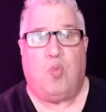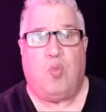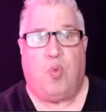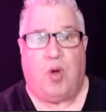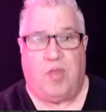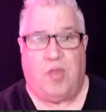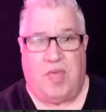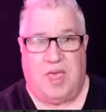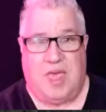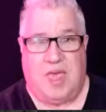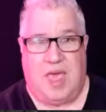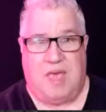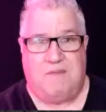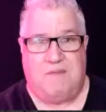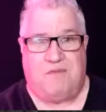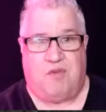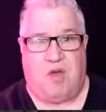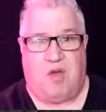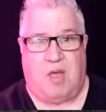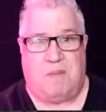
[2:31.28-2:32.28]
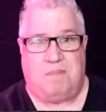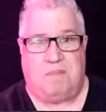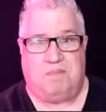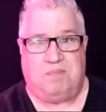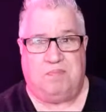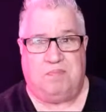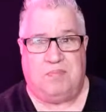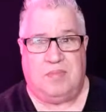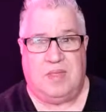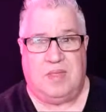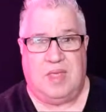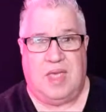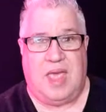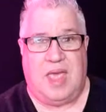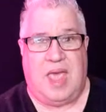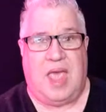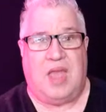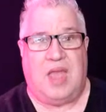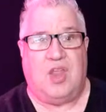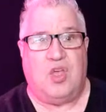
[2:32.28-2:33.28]
where they came from,
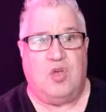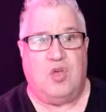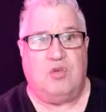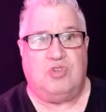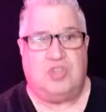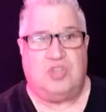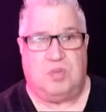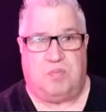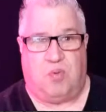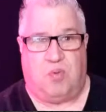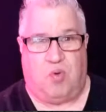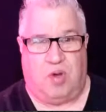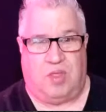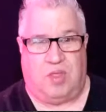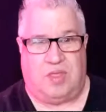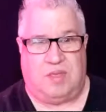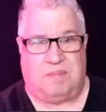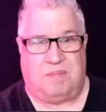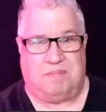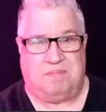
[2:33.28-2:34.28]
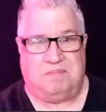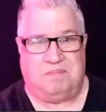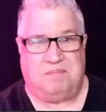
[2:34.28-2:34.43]
and who supported them.